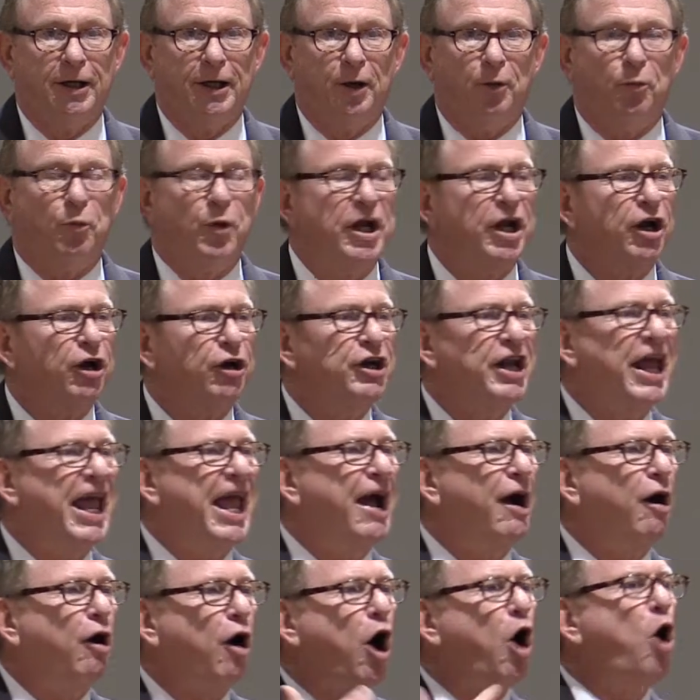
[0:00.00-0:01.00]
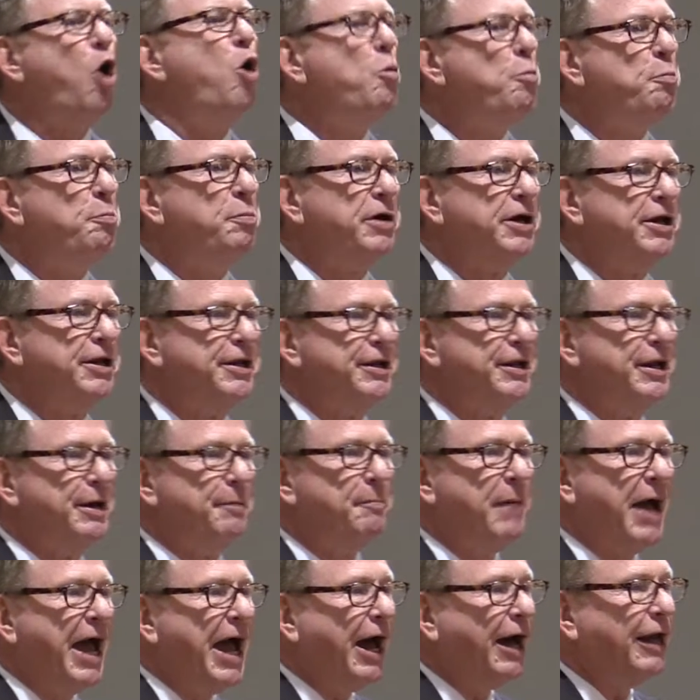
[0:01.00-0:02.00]
We are now open
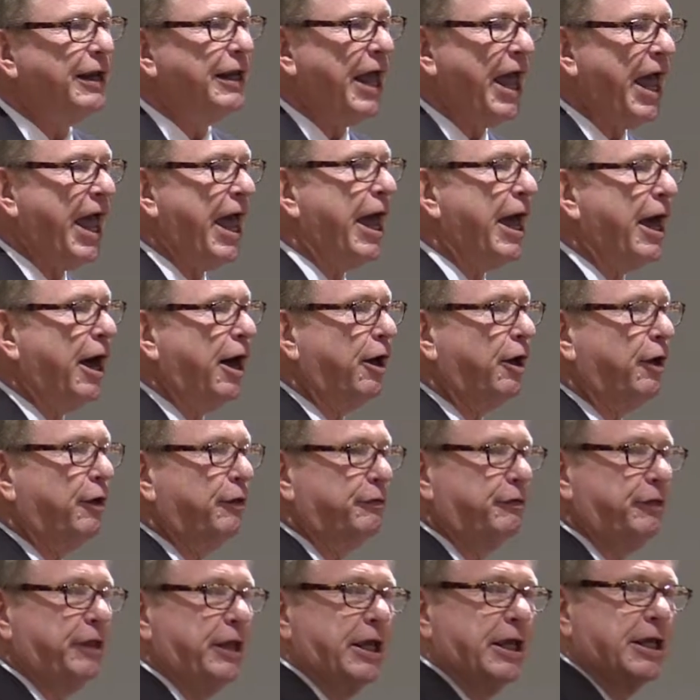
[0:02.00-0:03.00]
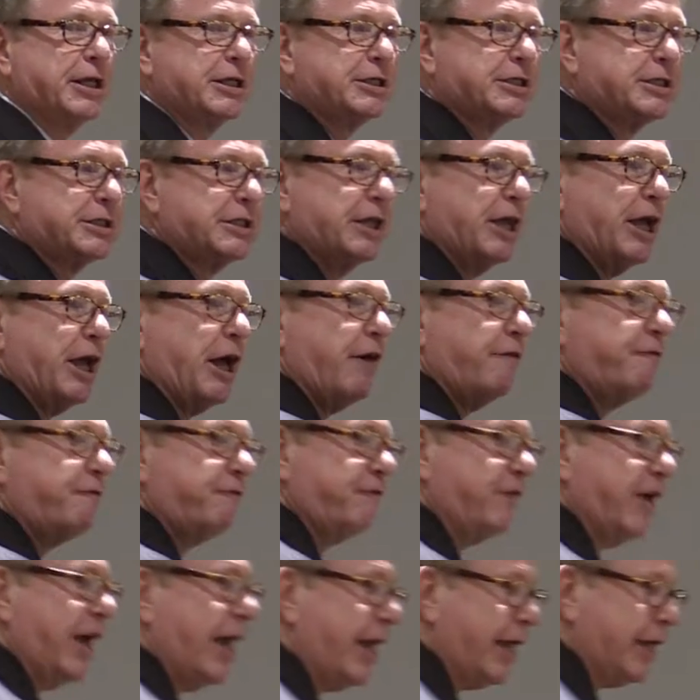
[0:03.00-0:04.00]
about how this
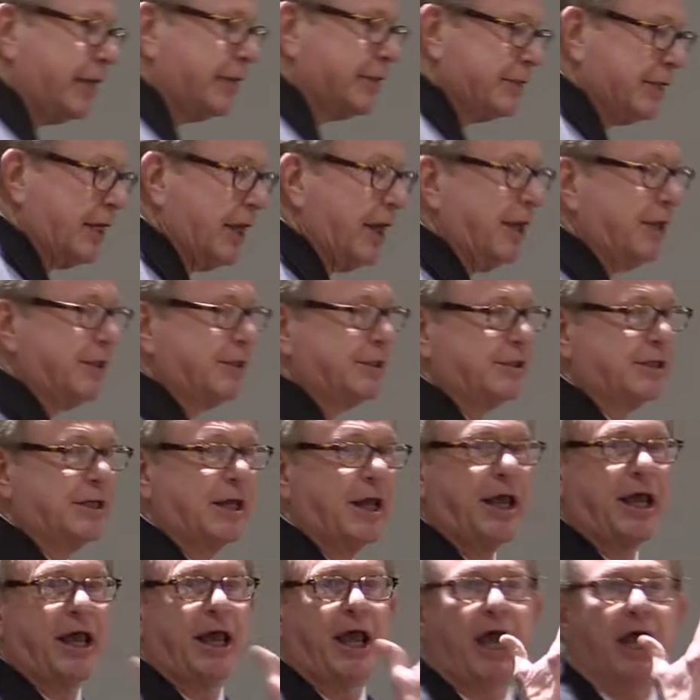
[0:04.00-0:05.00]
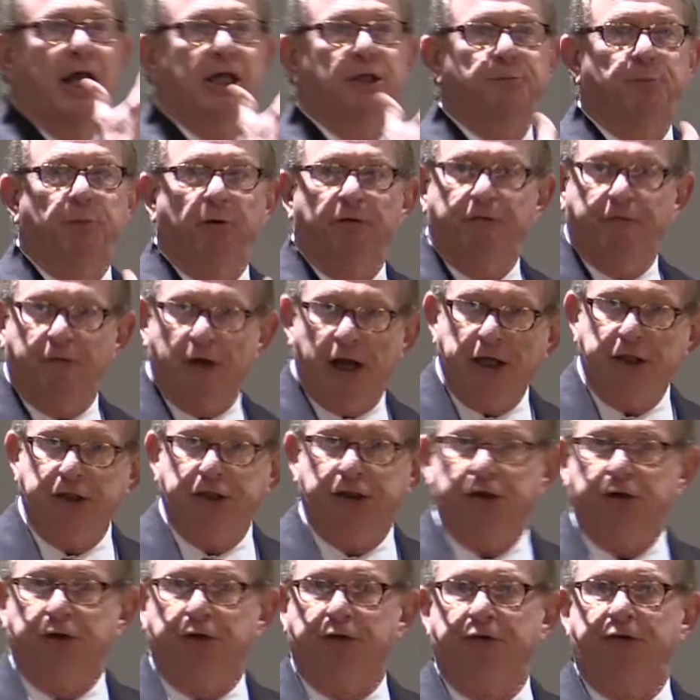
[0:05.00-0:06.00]
affects us as
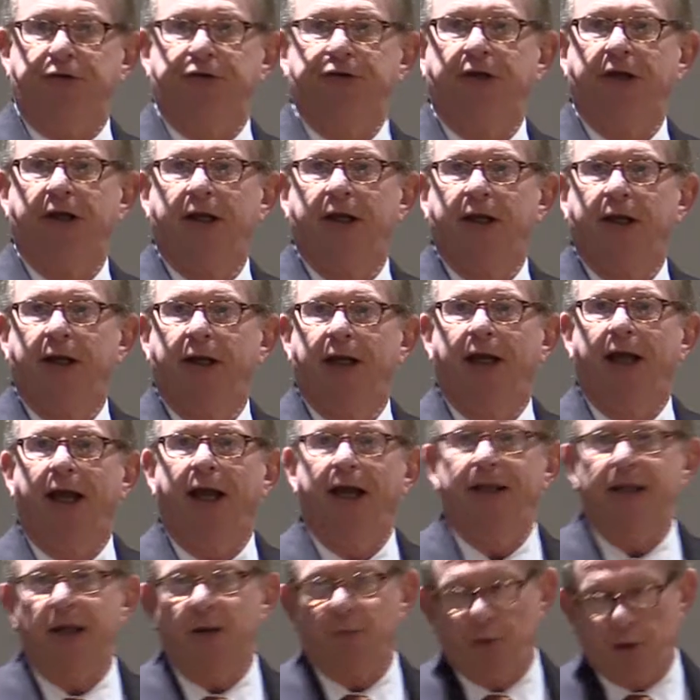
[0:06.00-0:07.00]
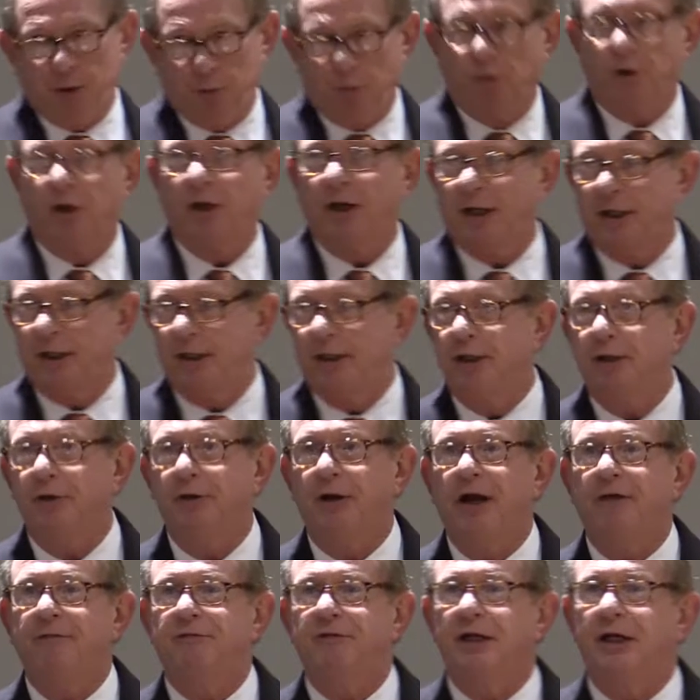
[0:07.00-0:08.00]
professionals, and that we really do
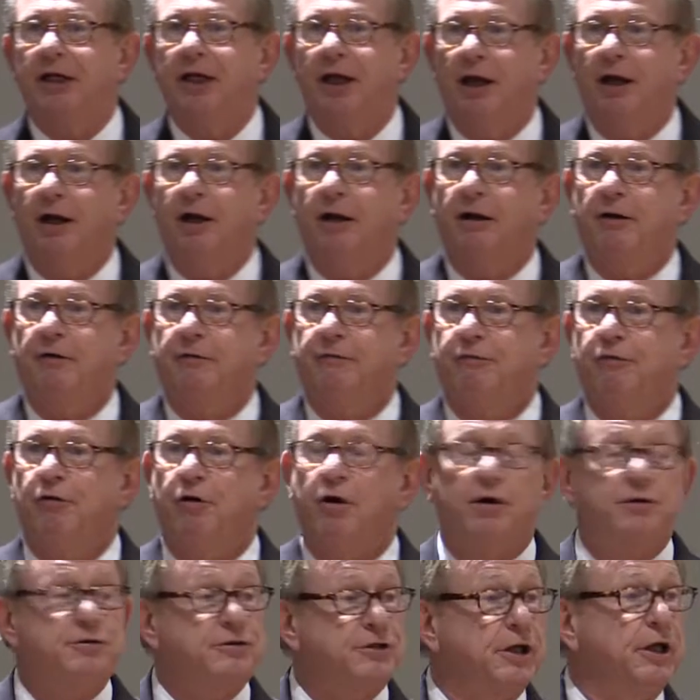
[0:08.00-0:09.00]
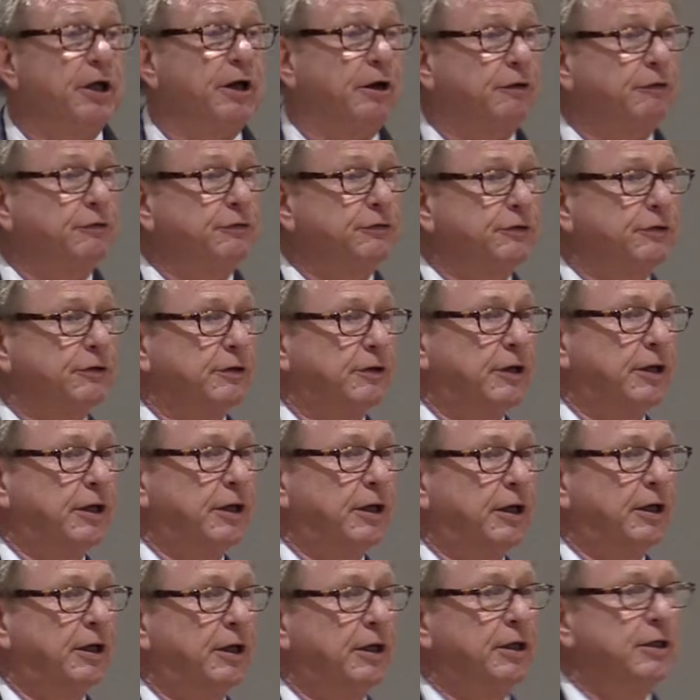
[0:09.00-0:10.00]
have to care for ourselves,
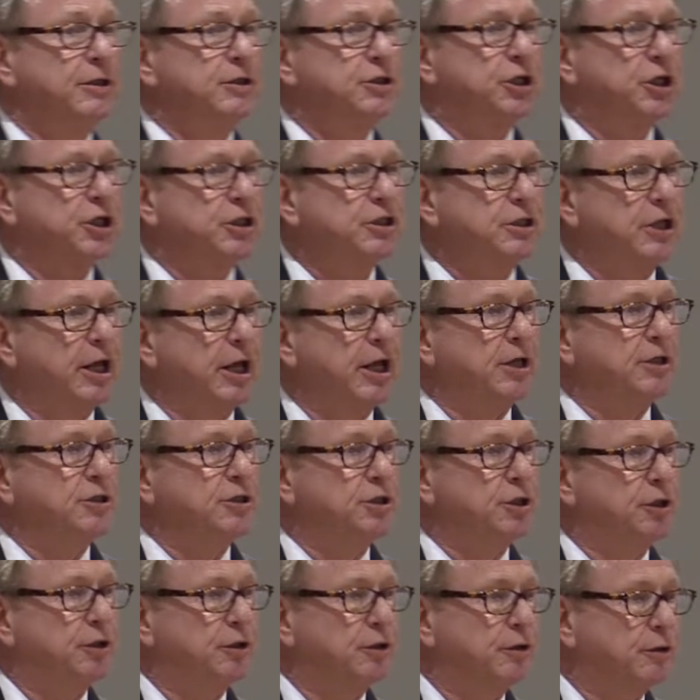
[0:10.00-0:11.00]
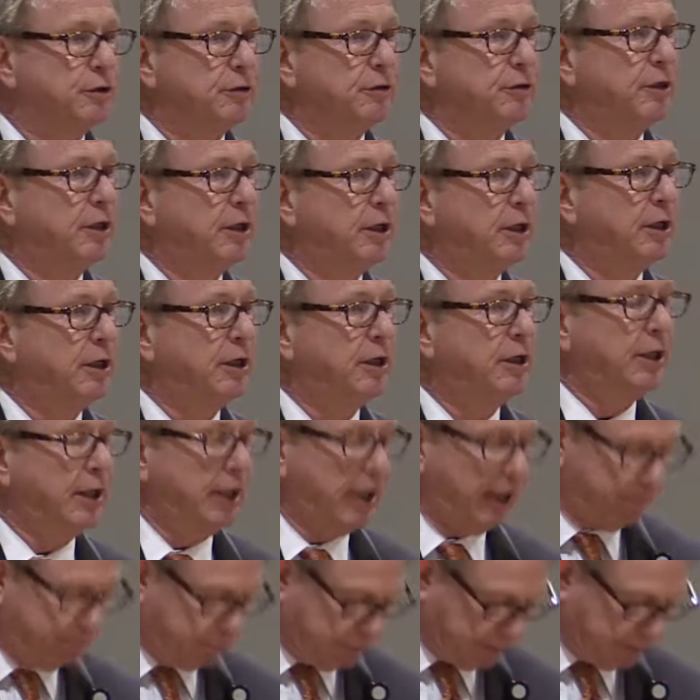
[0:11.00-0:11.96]
just as you have